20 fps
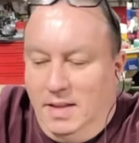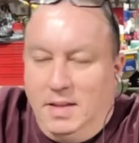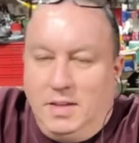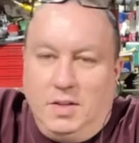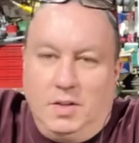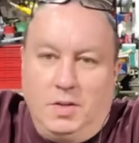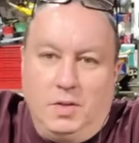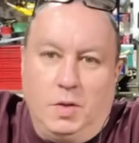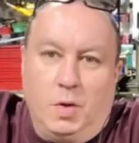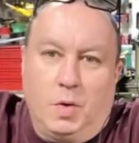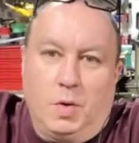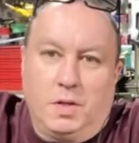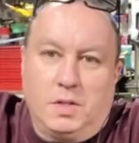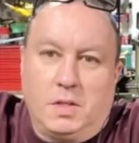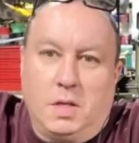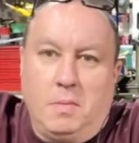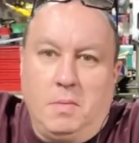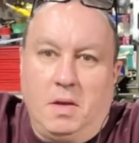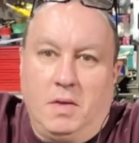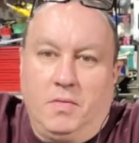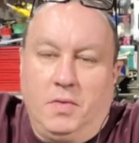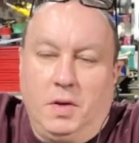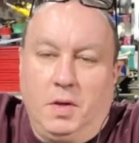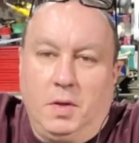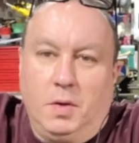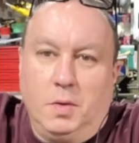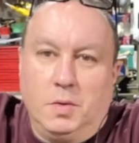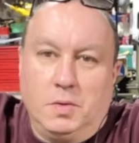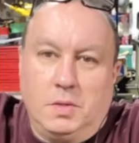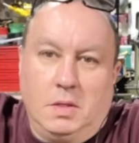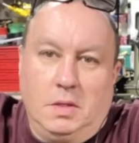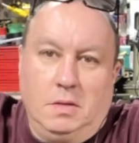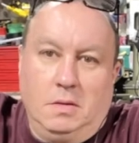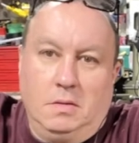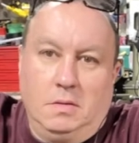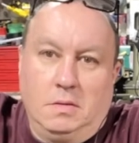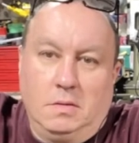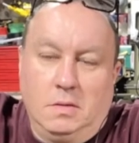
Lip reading: You'll notice I make videos, and